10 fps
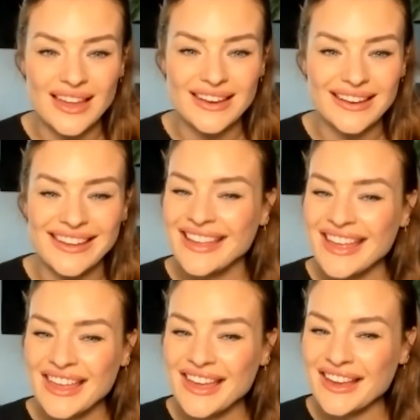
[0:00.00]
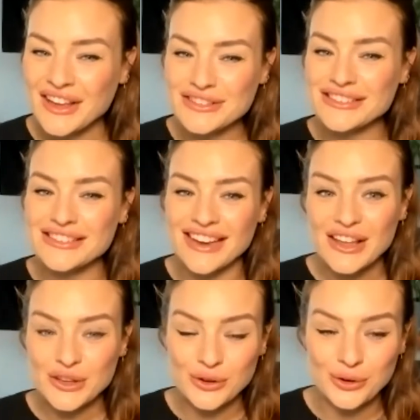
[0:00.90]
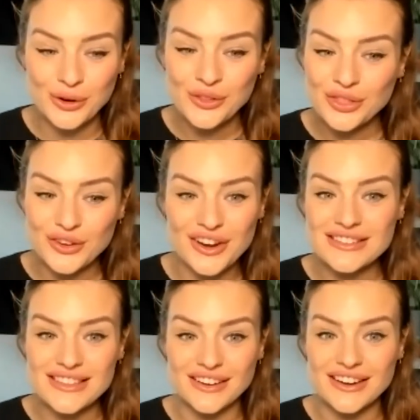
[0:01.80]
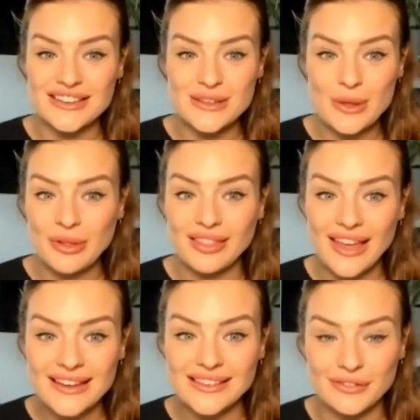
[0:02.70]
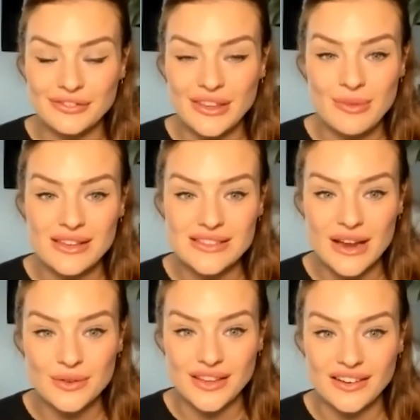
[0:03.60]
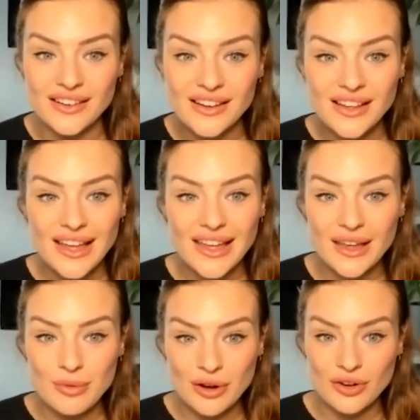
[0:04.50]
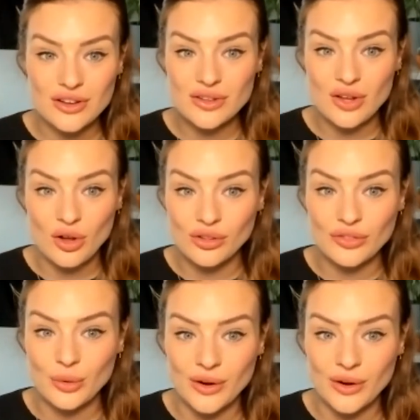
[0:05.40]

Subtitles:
like because it's, you know, there is plenty of females out there across all of the